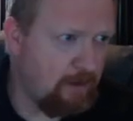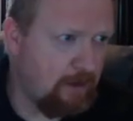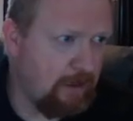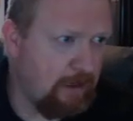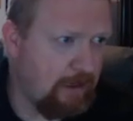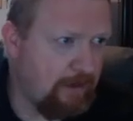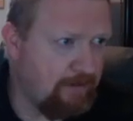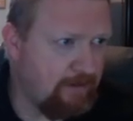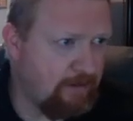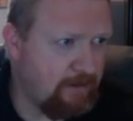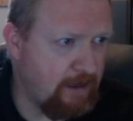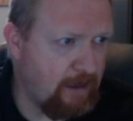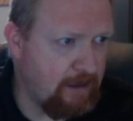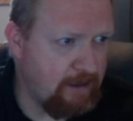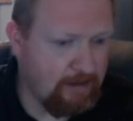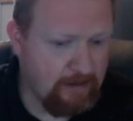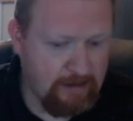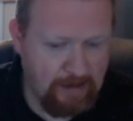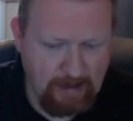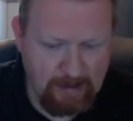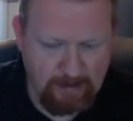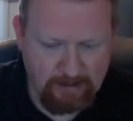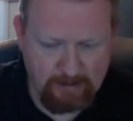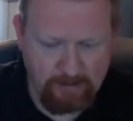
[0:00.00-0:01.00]
and the nine
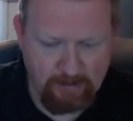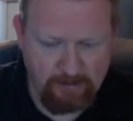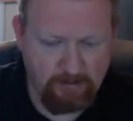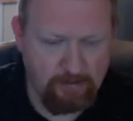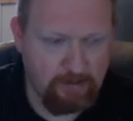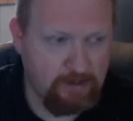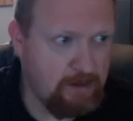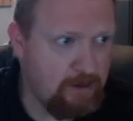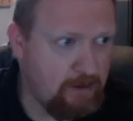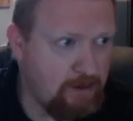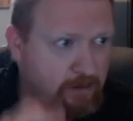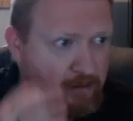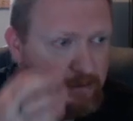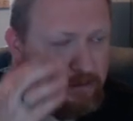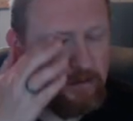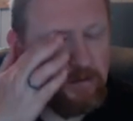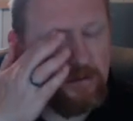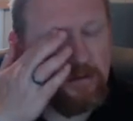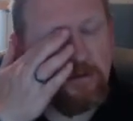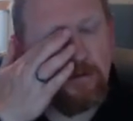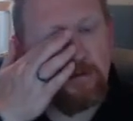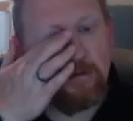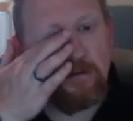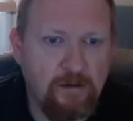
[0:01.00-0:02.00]
can't go here.
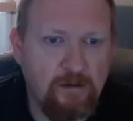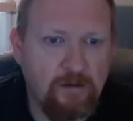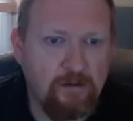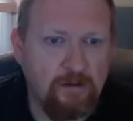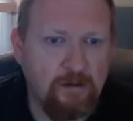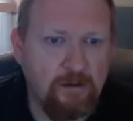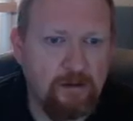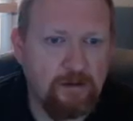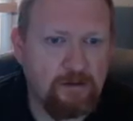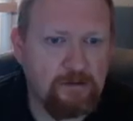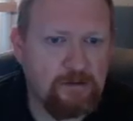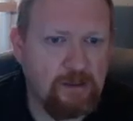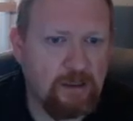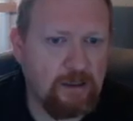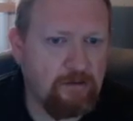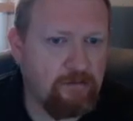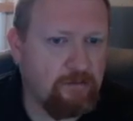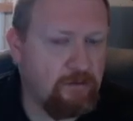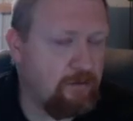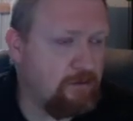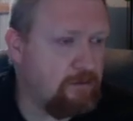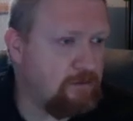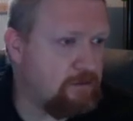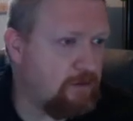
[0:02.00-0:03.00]
The second
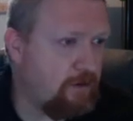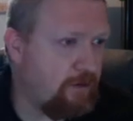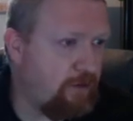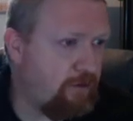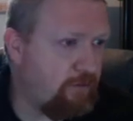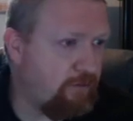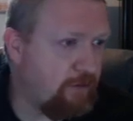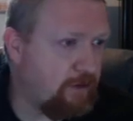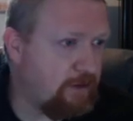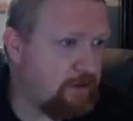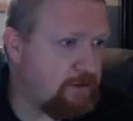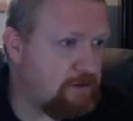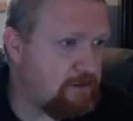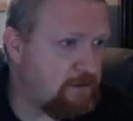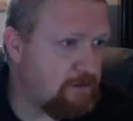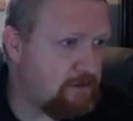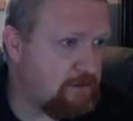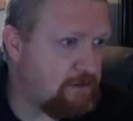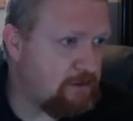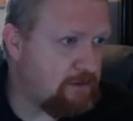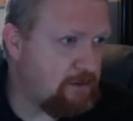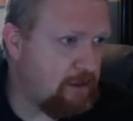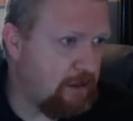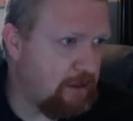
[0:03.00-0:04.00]
row is a three,
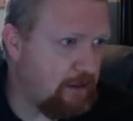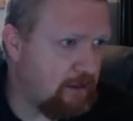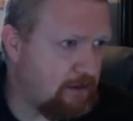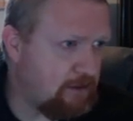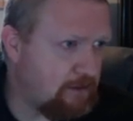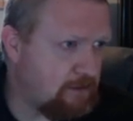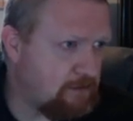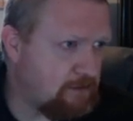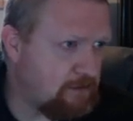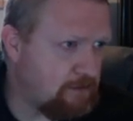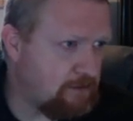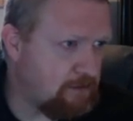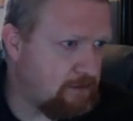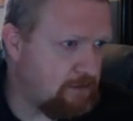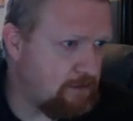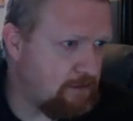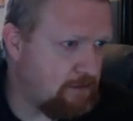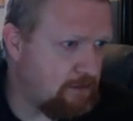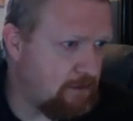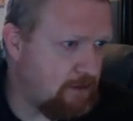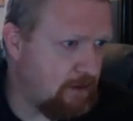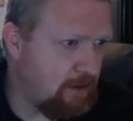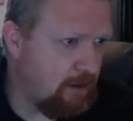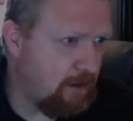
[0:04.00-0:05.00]
six,
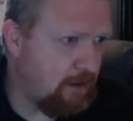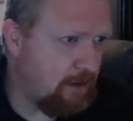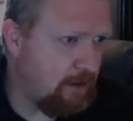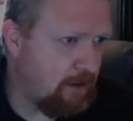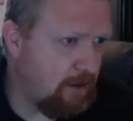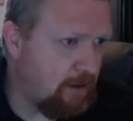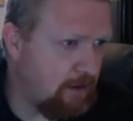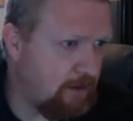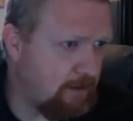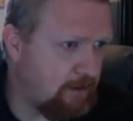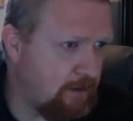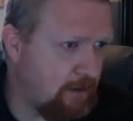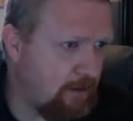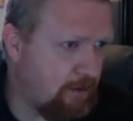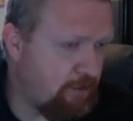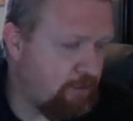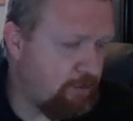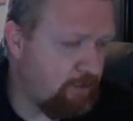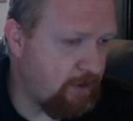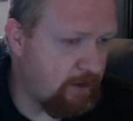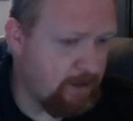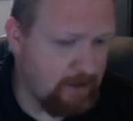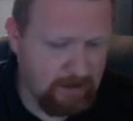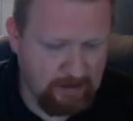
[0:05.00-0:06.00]
uh, and the
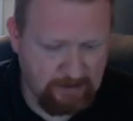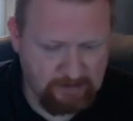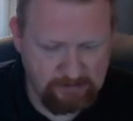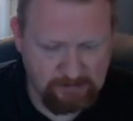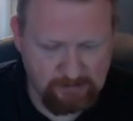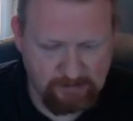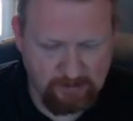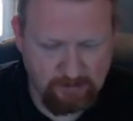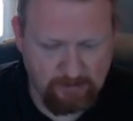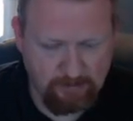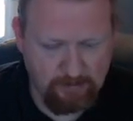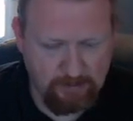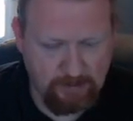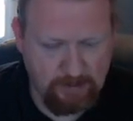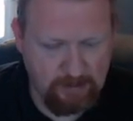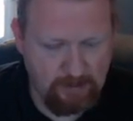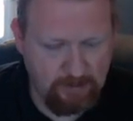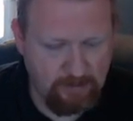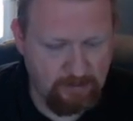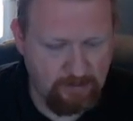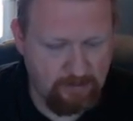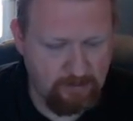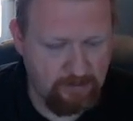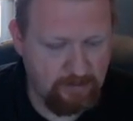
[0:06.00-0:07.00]
three has to go
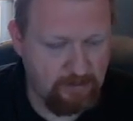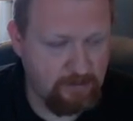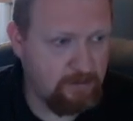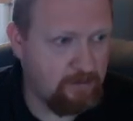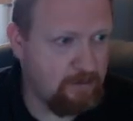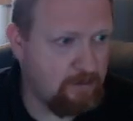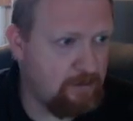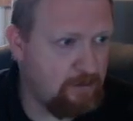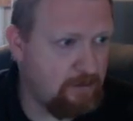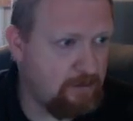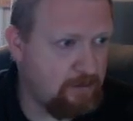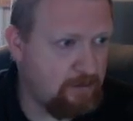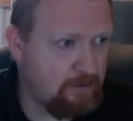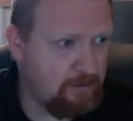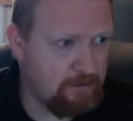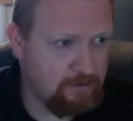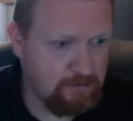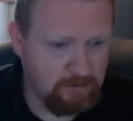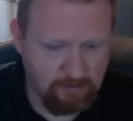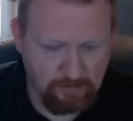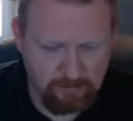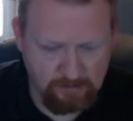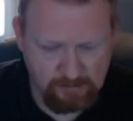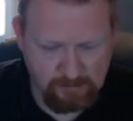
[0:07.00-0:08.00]
here,
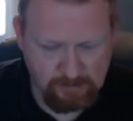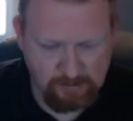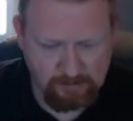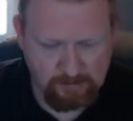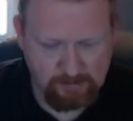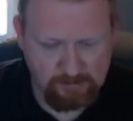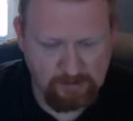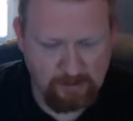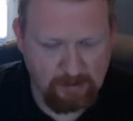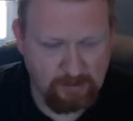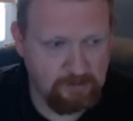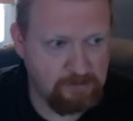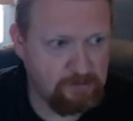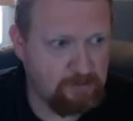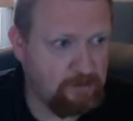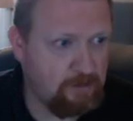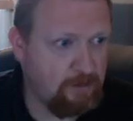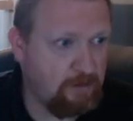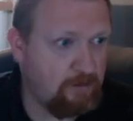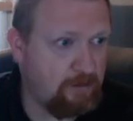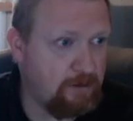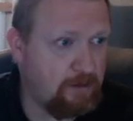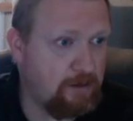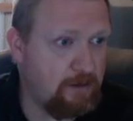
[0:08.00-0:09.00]
so the six has to
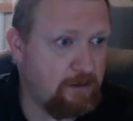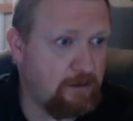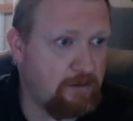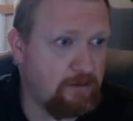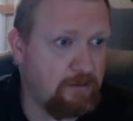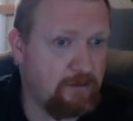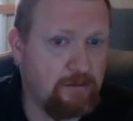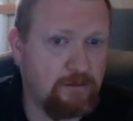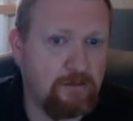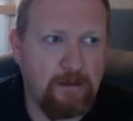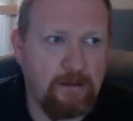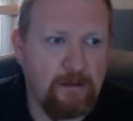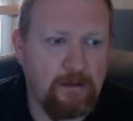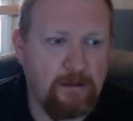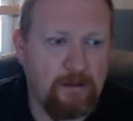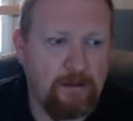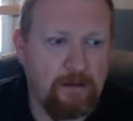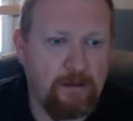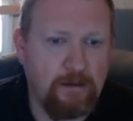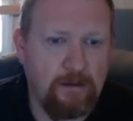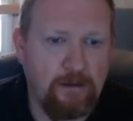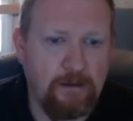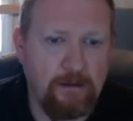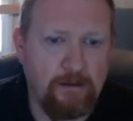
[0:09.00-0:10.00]
go here.
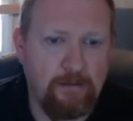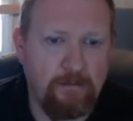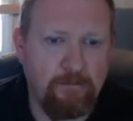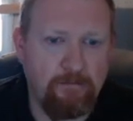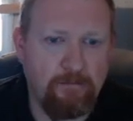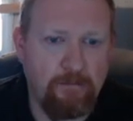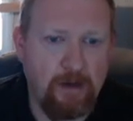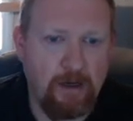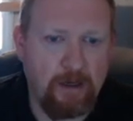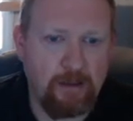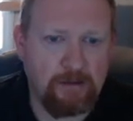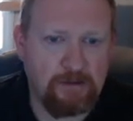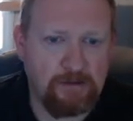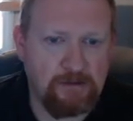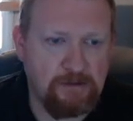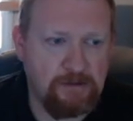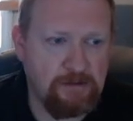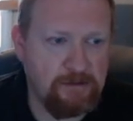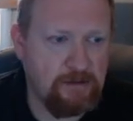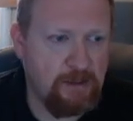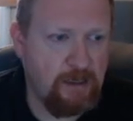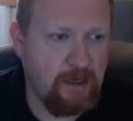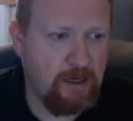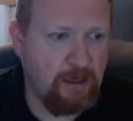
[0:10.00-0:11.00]
In box
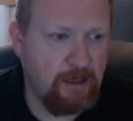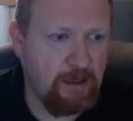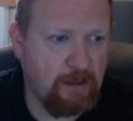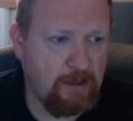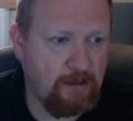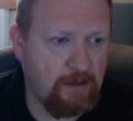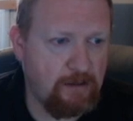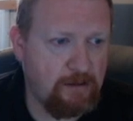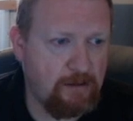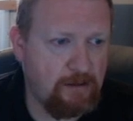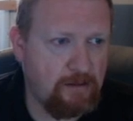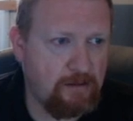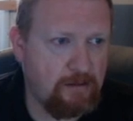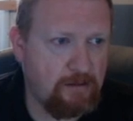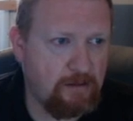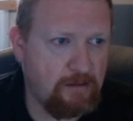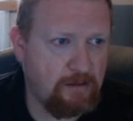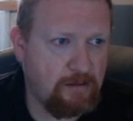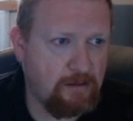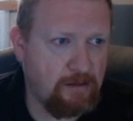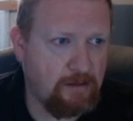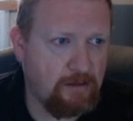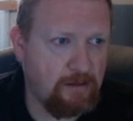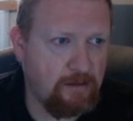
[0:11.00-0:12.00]
nine,
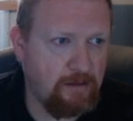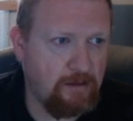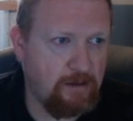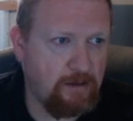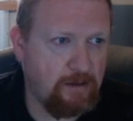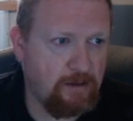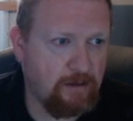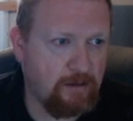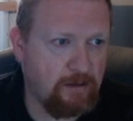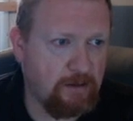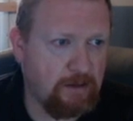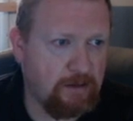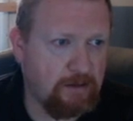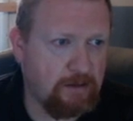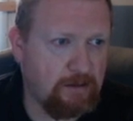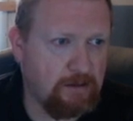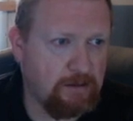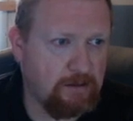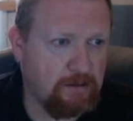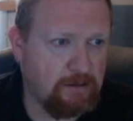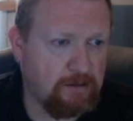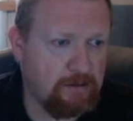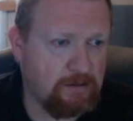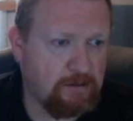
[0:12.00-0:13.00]
there
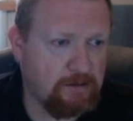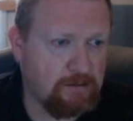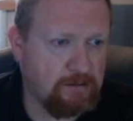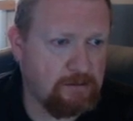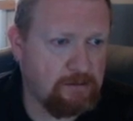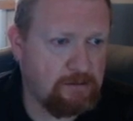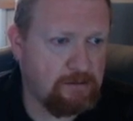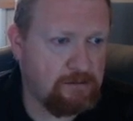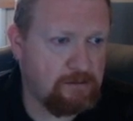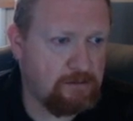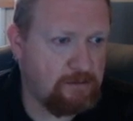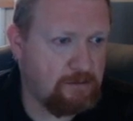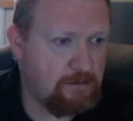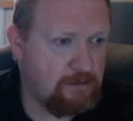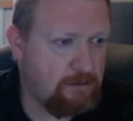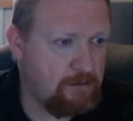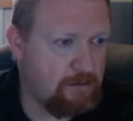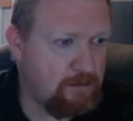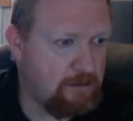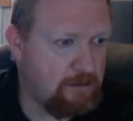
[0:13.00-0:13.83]
is